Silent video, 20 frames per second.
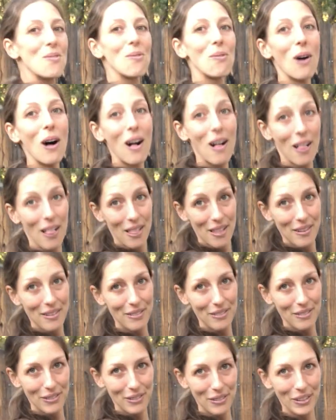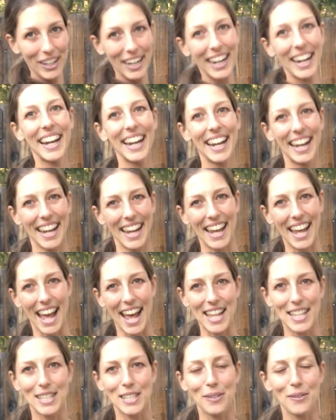wall 4,
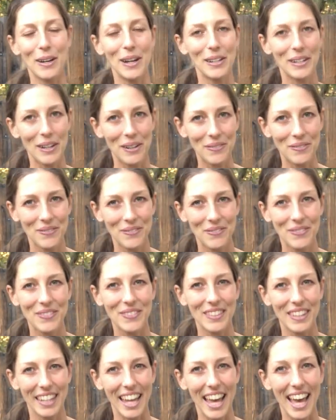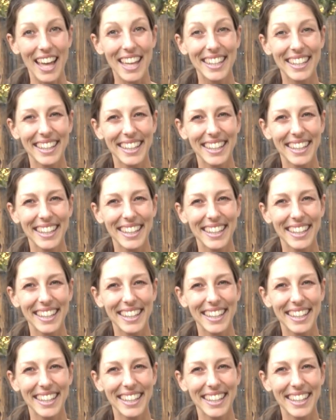as you all know. Yeah?